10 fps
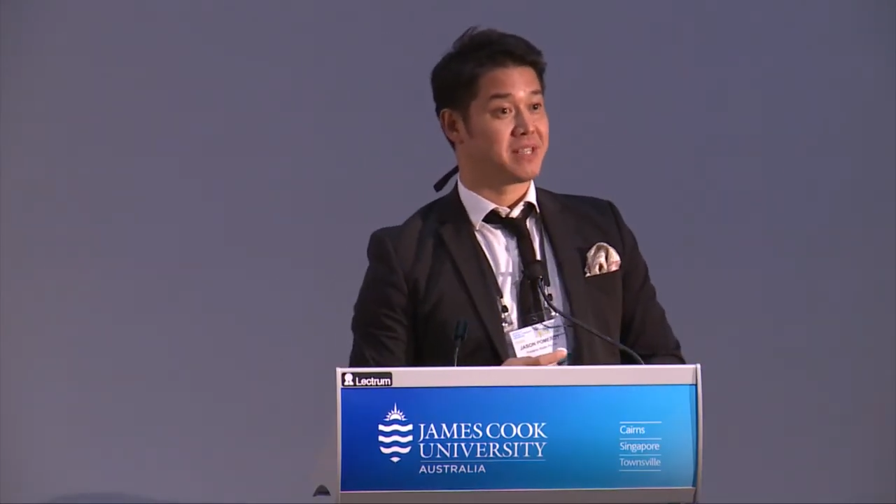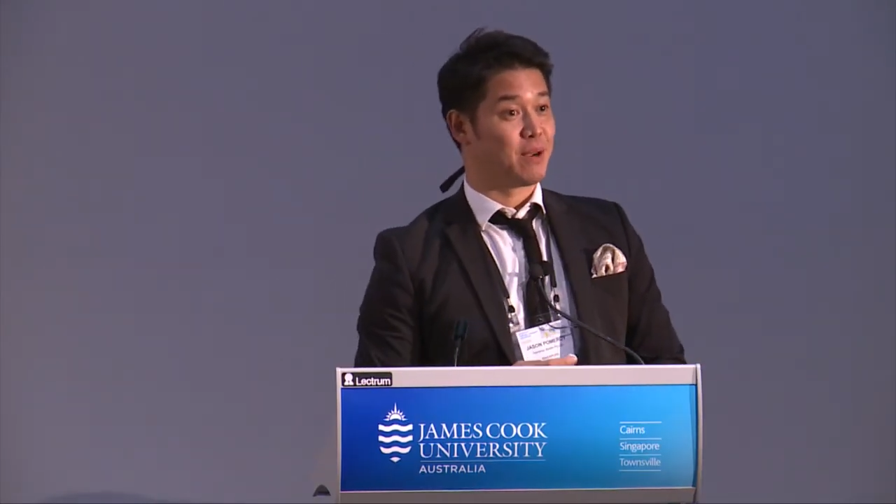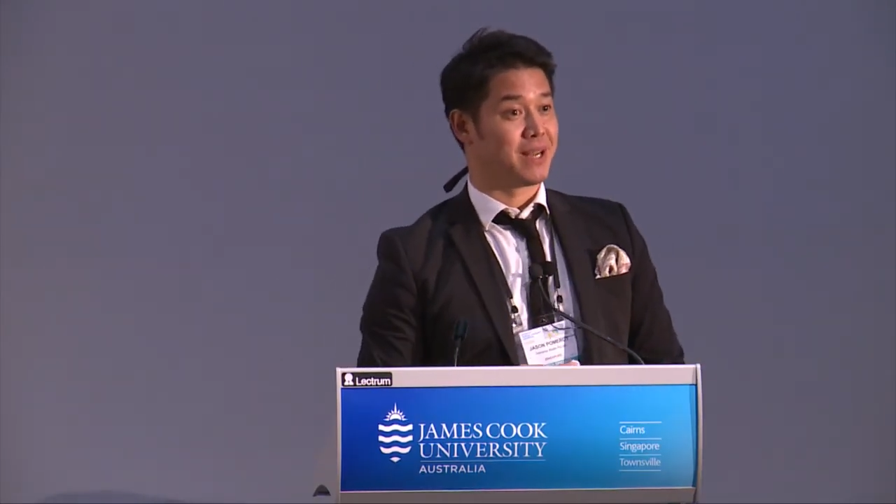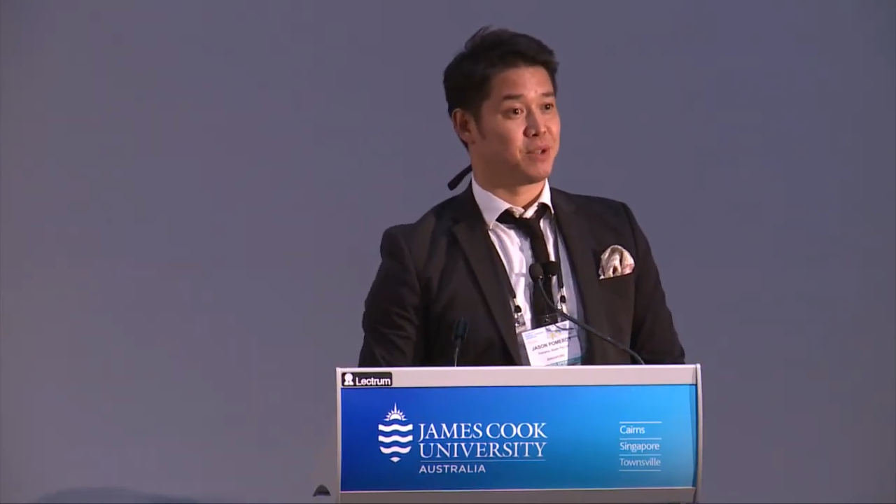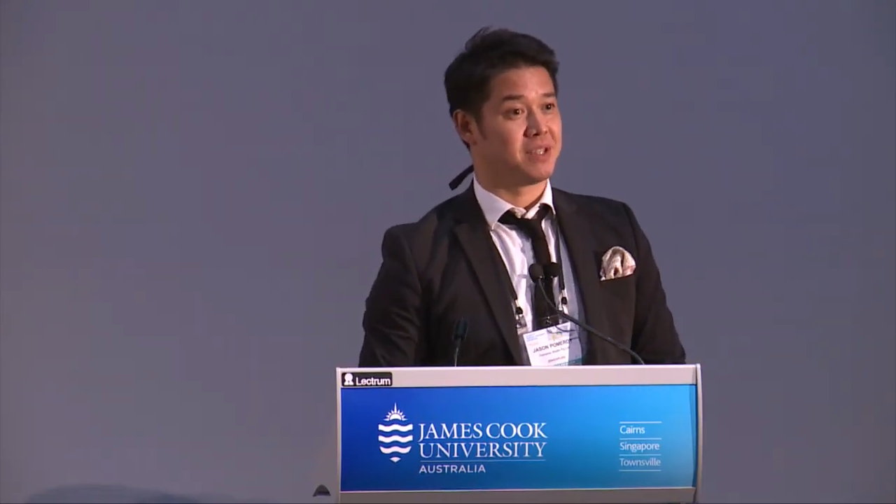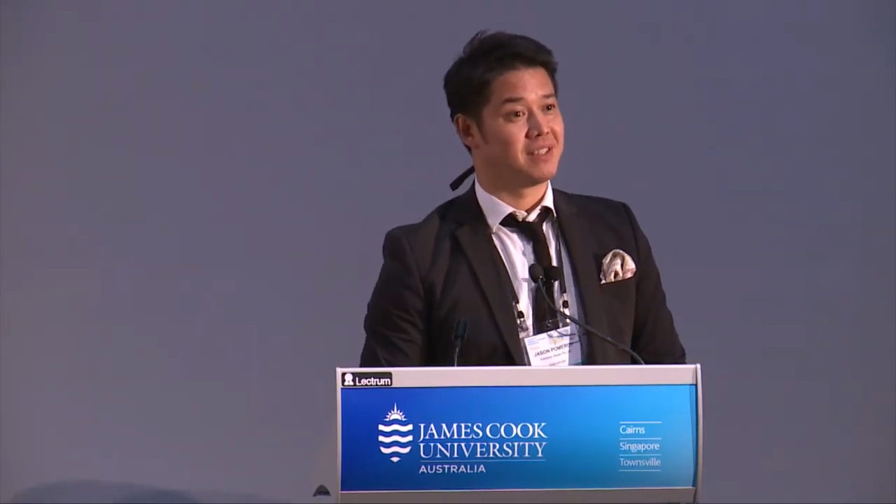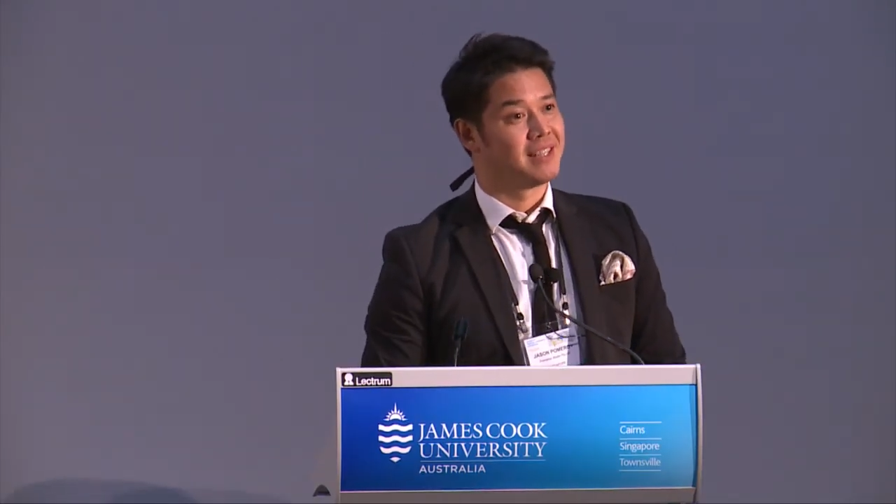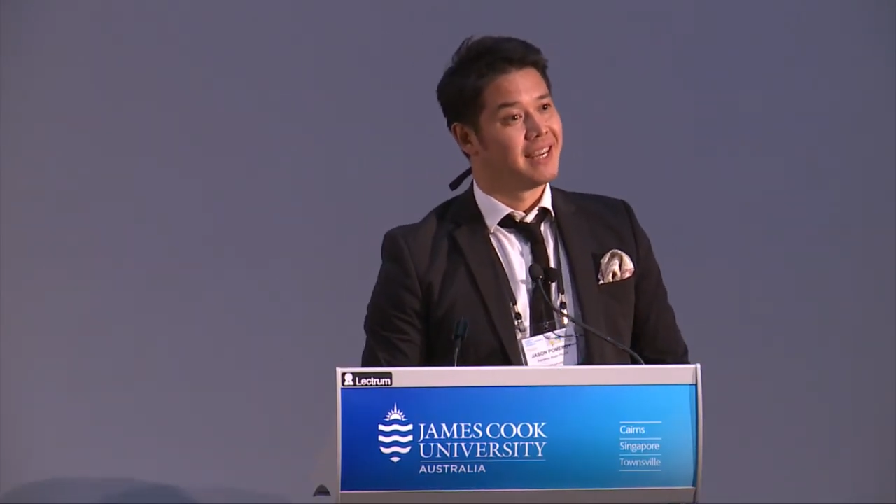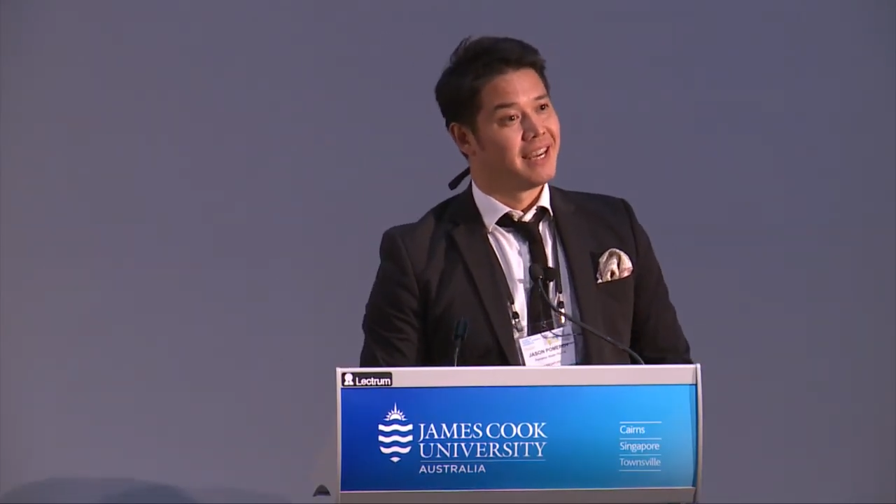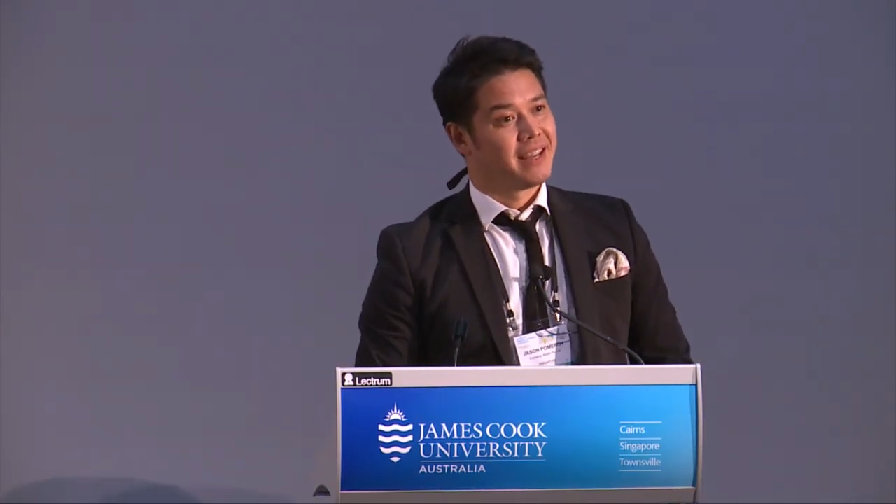townhouses
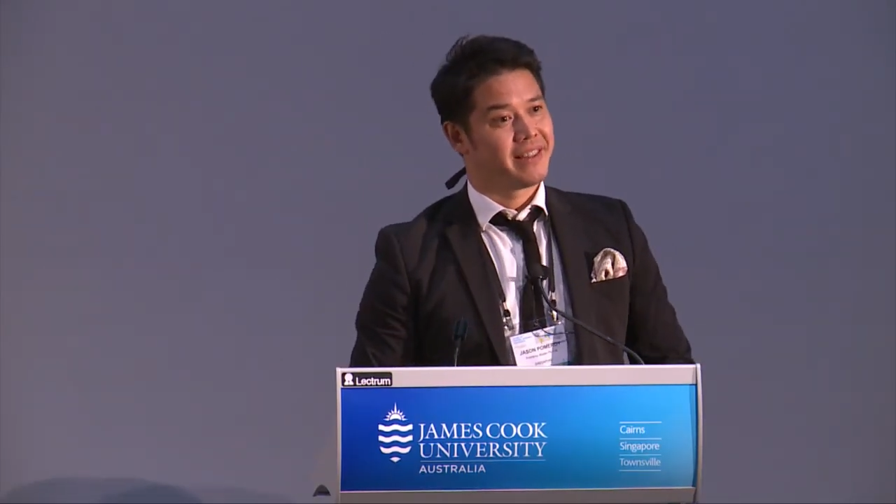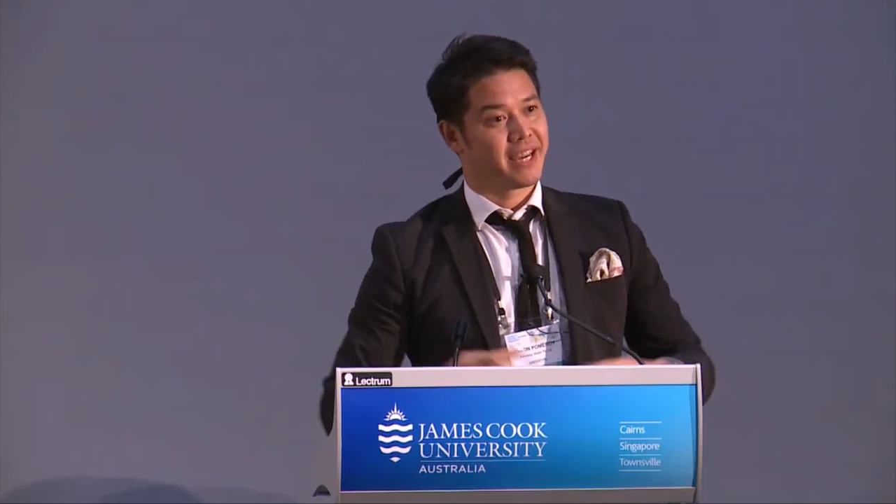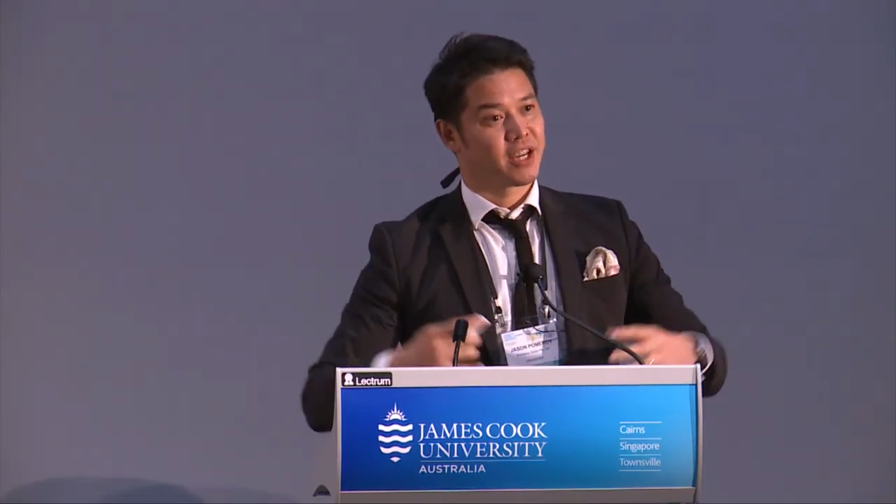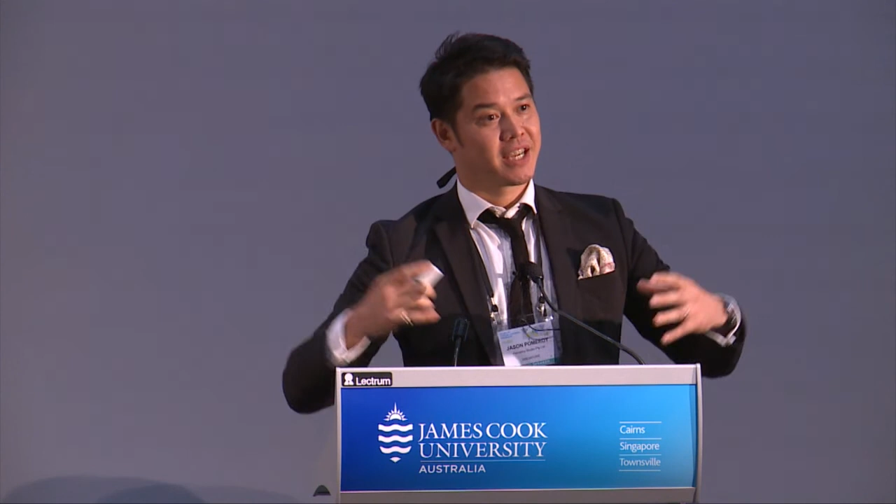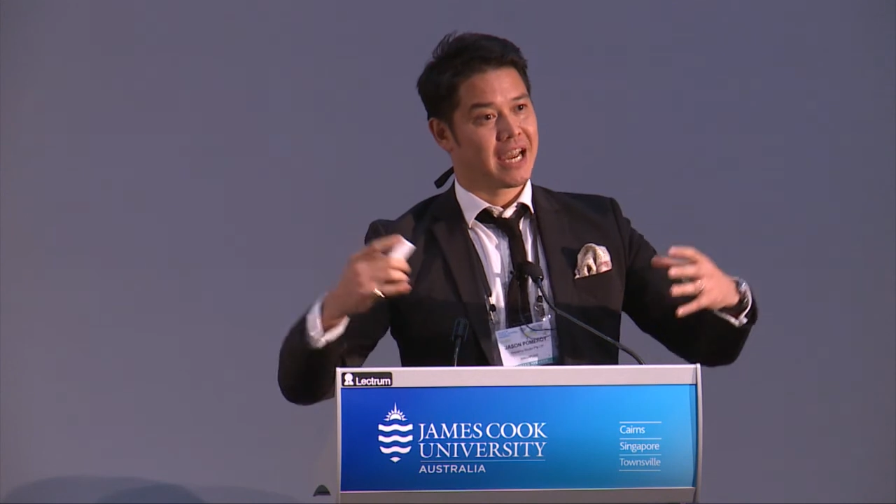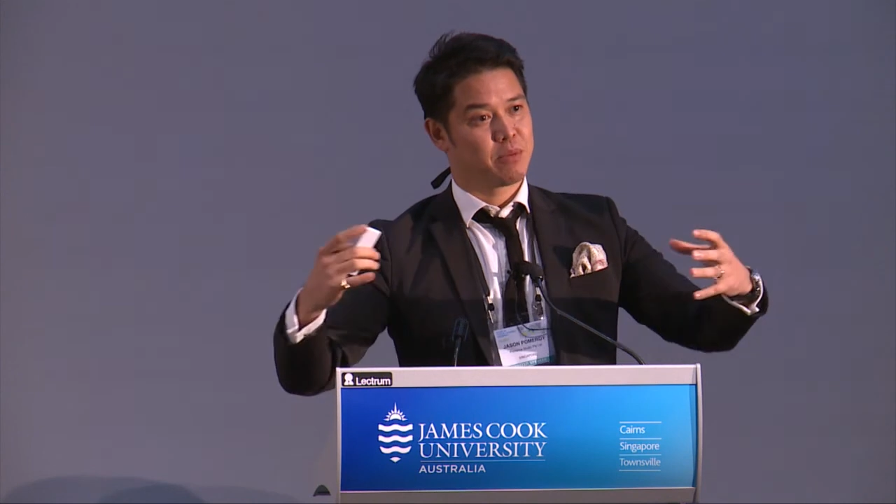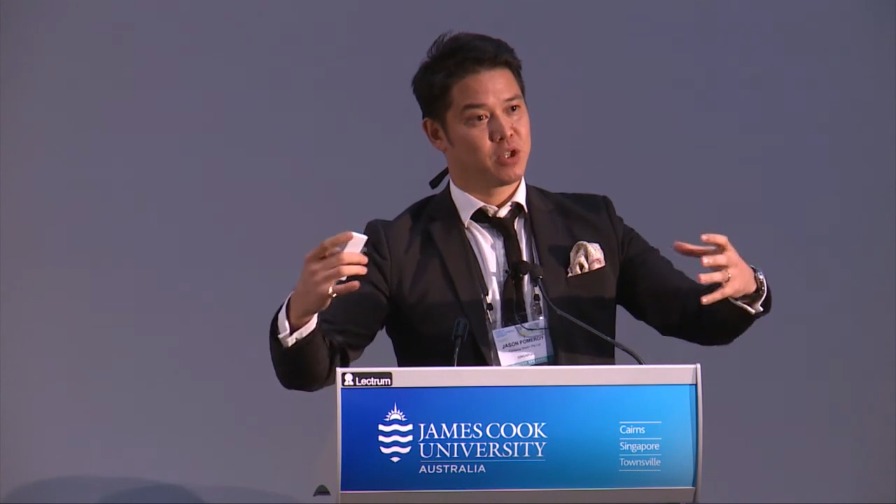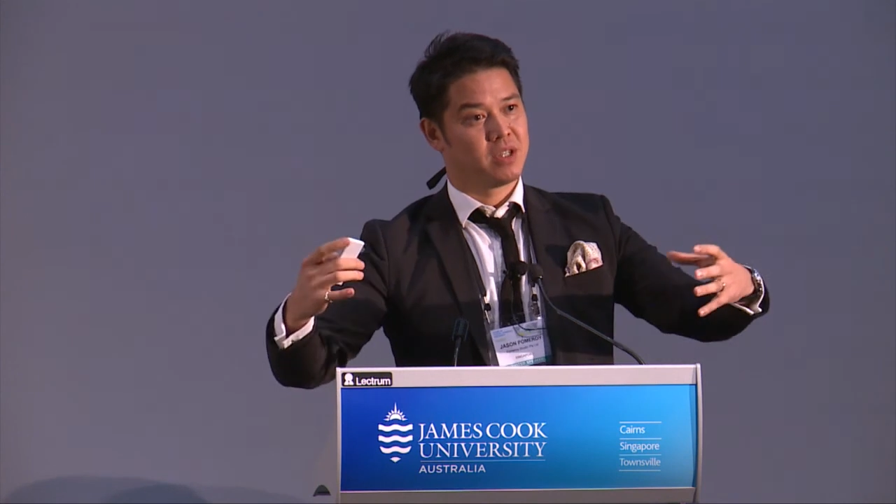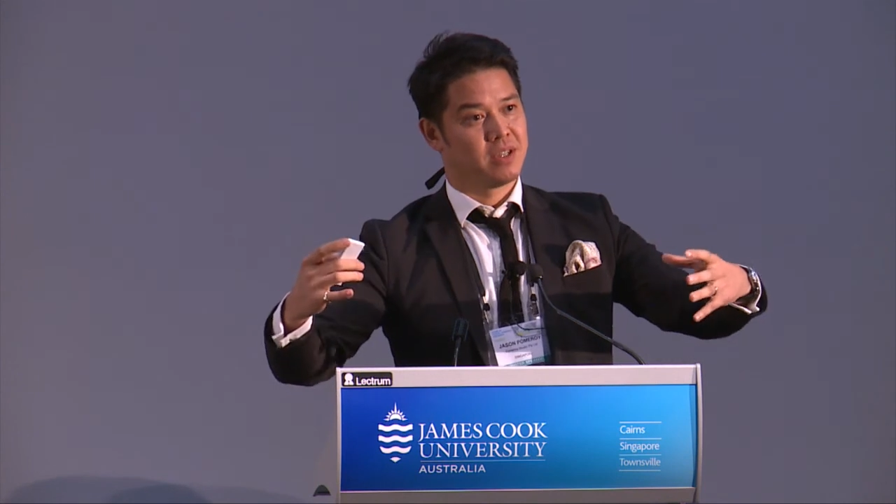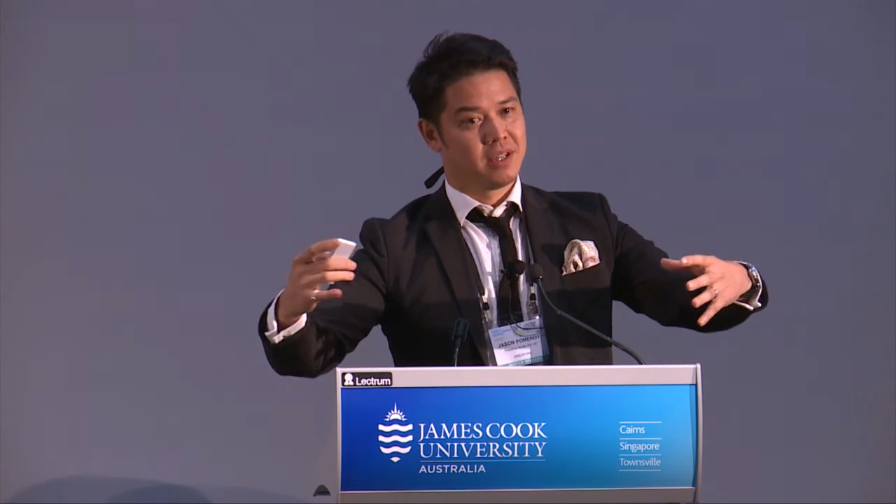that
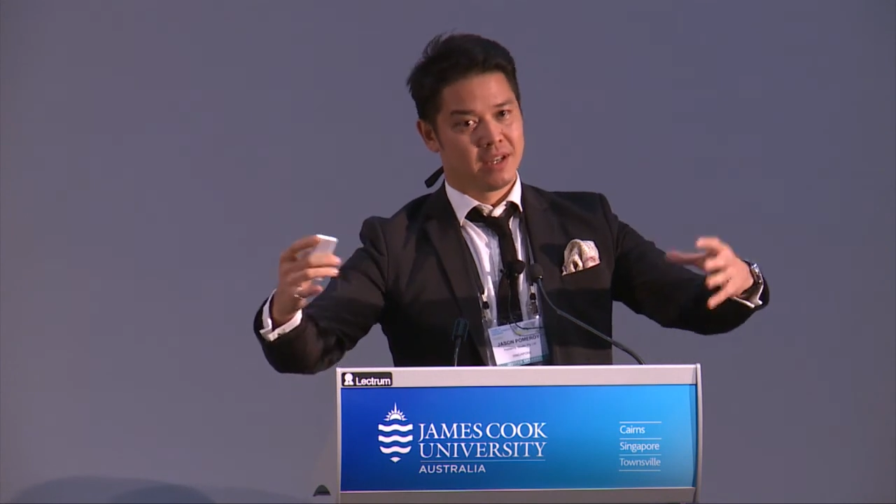captured